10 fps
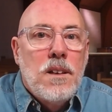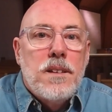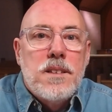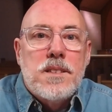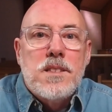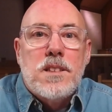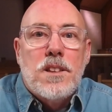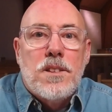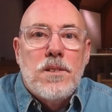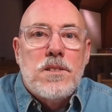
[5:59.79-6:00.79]
This is the
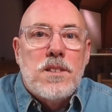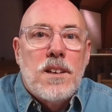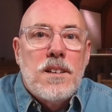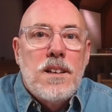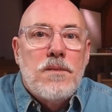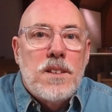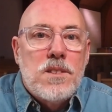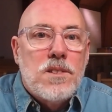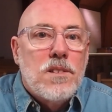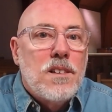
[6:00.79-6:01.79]
third Sunday of
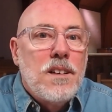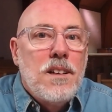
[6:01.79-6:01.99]
Easter,